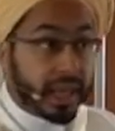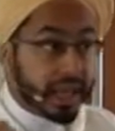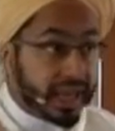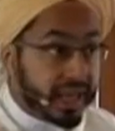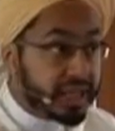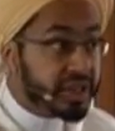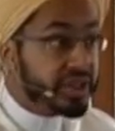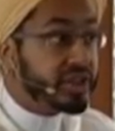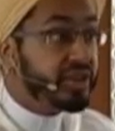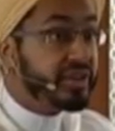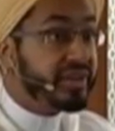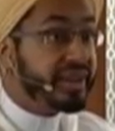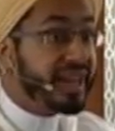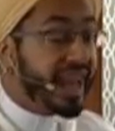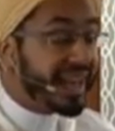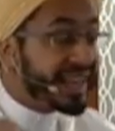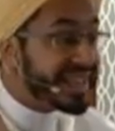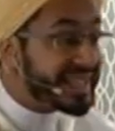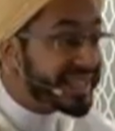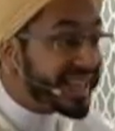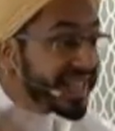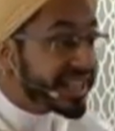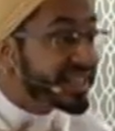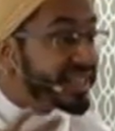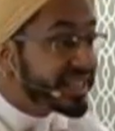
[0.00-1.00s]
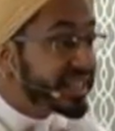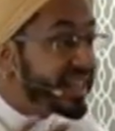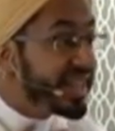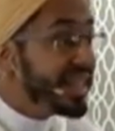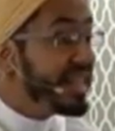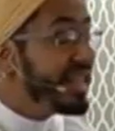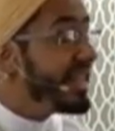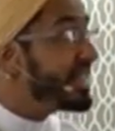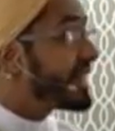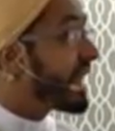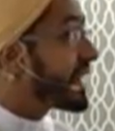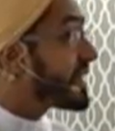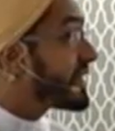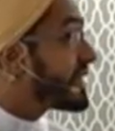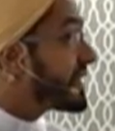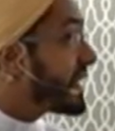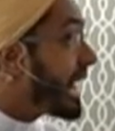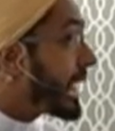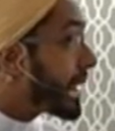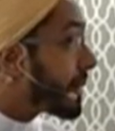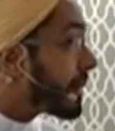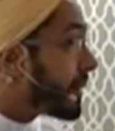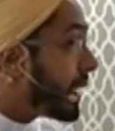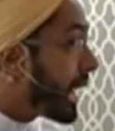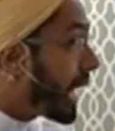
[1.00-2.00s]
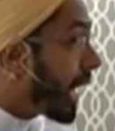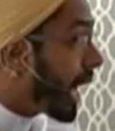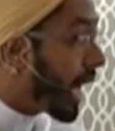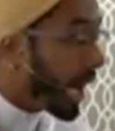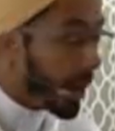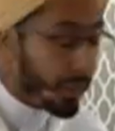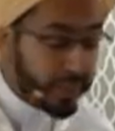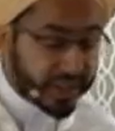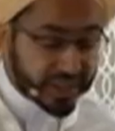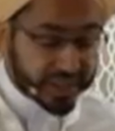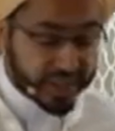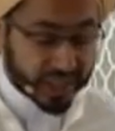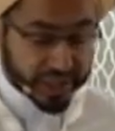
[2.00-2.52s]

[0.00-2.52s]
history and destiny is at stake. Awid